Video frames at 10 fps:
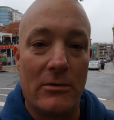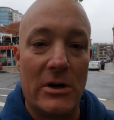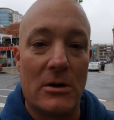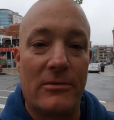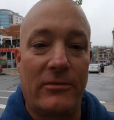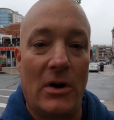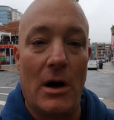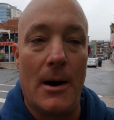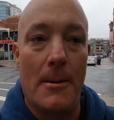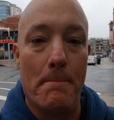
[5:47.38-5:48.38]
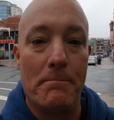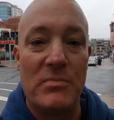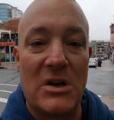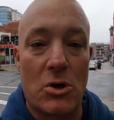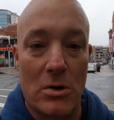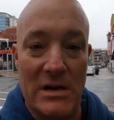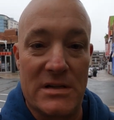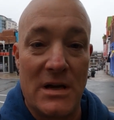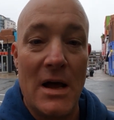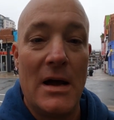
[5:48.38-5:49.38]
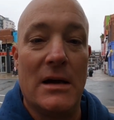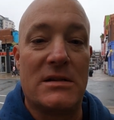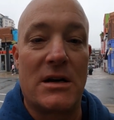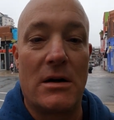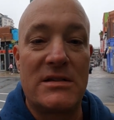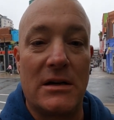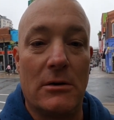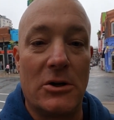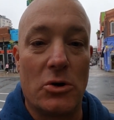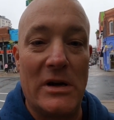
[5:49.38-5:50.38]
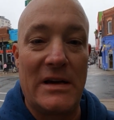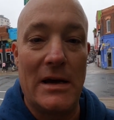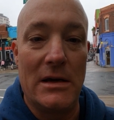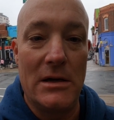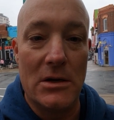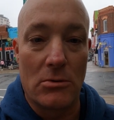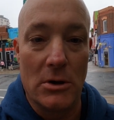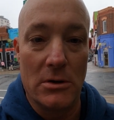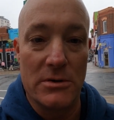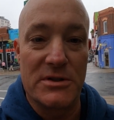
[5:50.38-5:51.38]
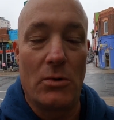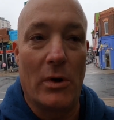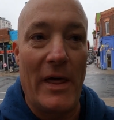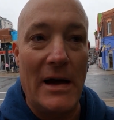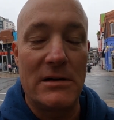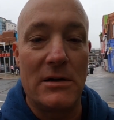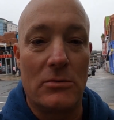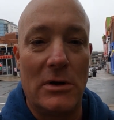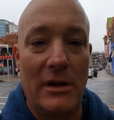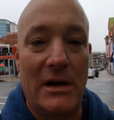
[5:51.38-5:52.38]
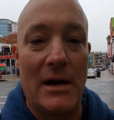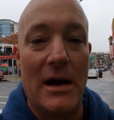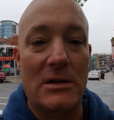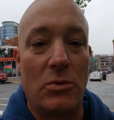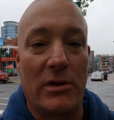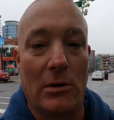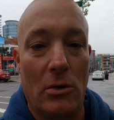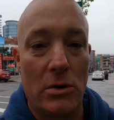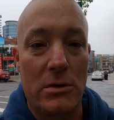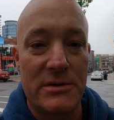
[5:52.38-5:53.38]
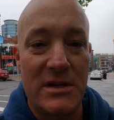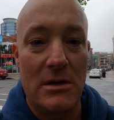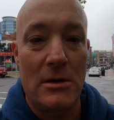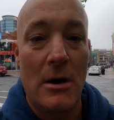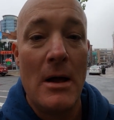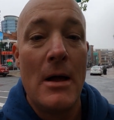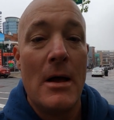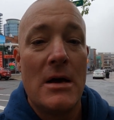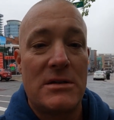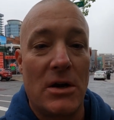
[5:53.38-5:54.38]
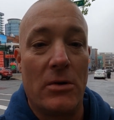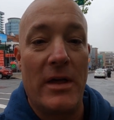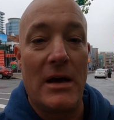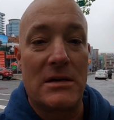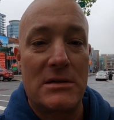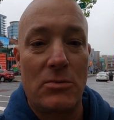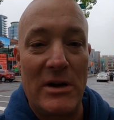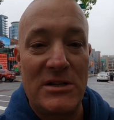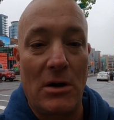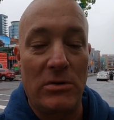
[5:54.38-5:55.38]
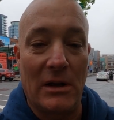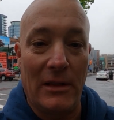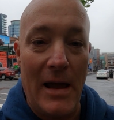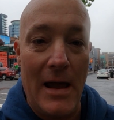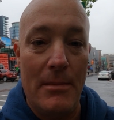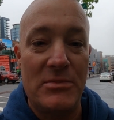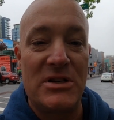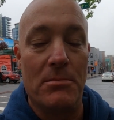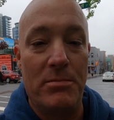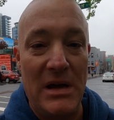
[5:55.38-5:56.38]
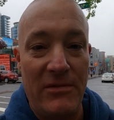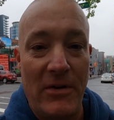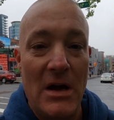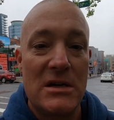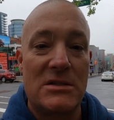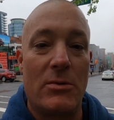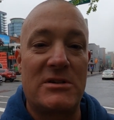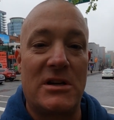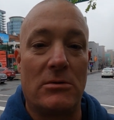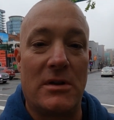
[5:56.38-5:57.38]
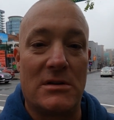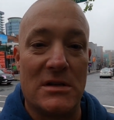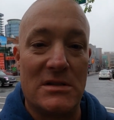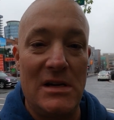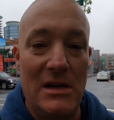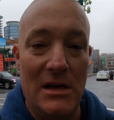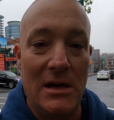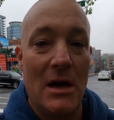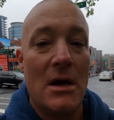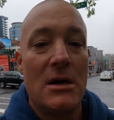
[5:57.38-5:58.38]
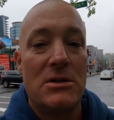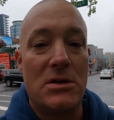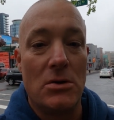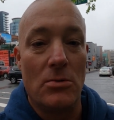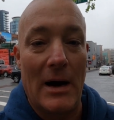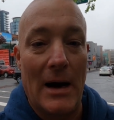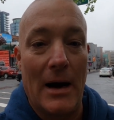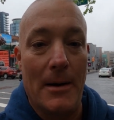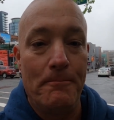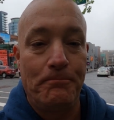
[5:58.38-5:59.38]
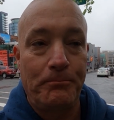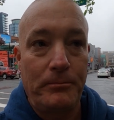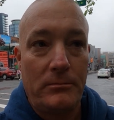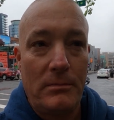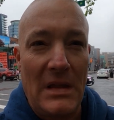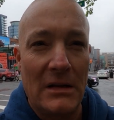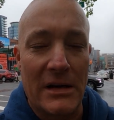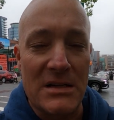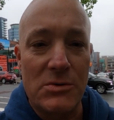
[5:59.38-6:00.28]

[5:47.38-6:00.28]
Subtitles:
over here from Greece and he started selling Greek gyros. Well, that didn't really connect with the locals here. So they switched out the lamb to beef, switched out the tzatziki to like a